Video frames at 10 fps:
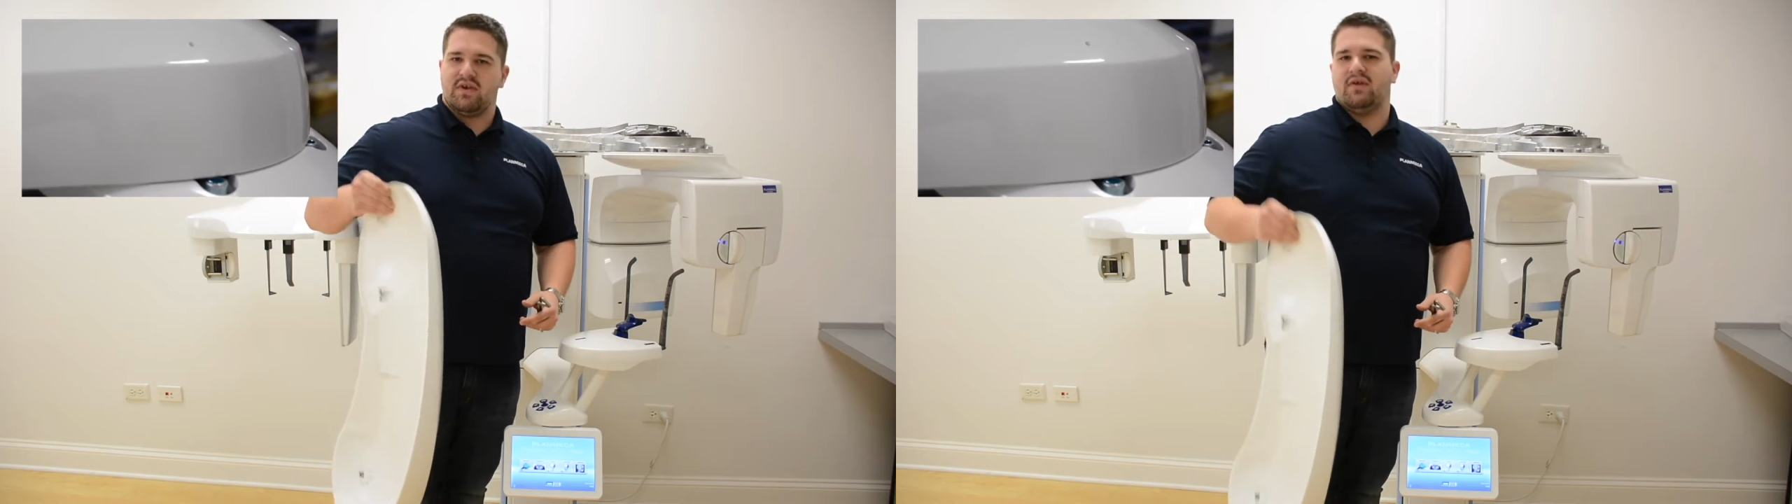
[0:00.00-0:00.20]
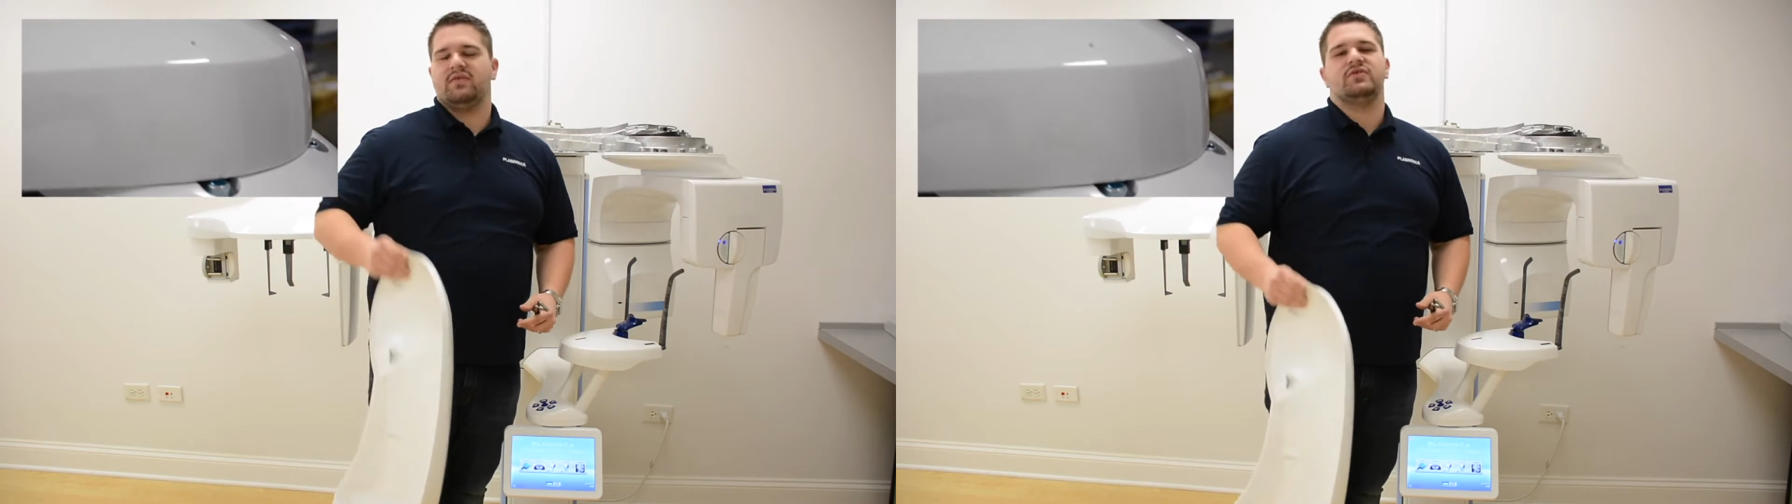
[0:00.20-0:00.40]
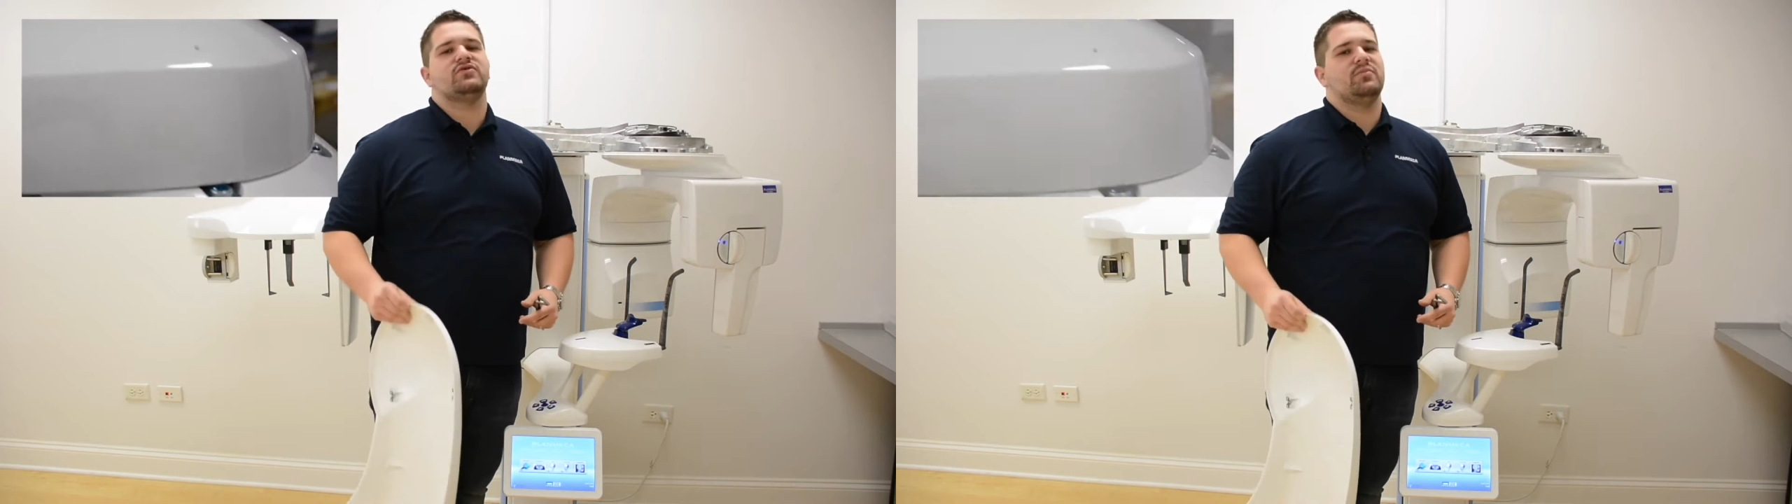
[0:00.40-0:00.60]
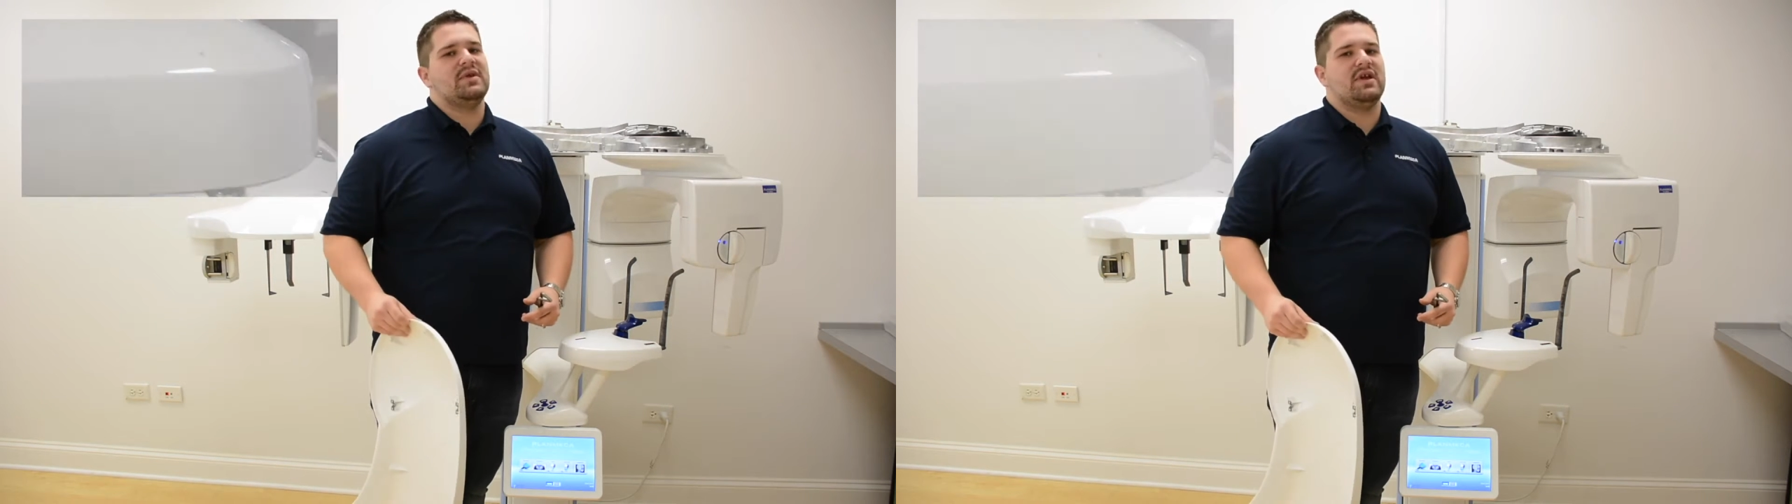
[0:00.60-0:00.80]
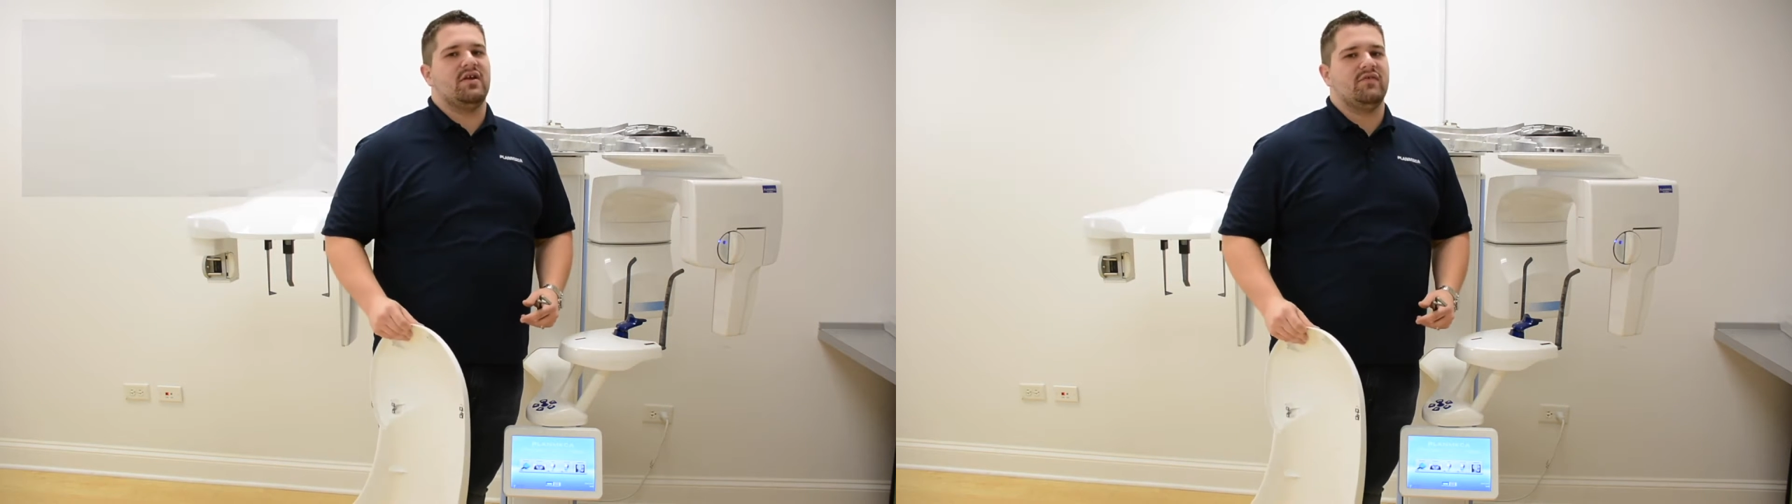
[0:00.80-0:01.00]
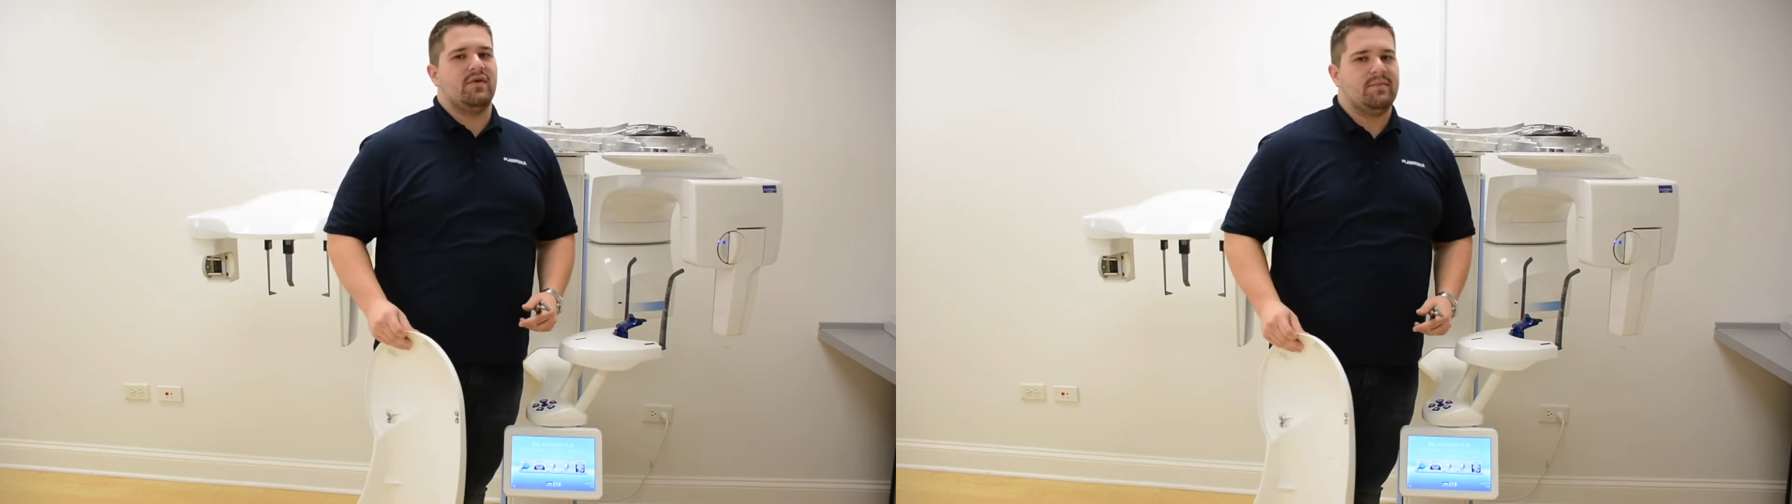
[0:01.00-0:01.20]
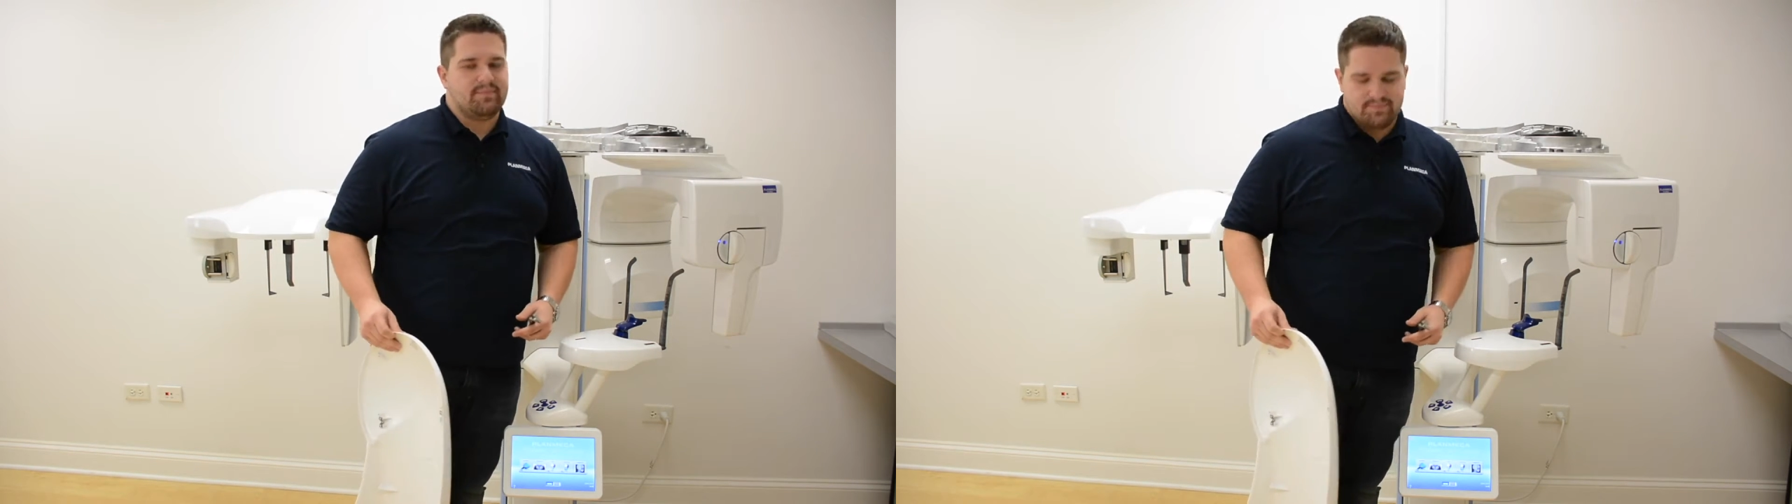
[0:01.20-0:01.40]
cover, so be careful.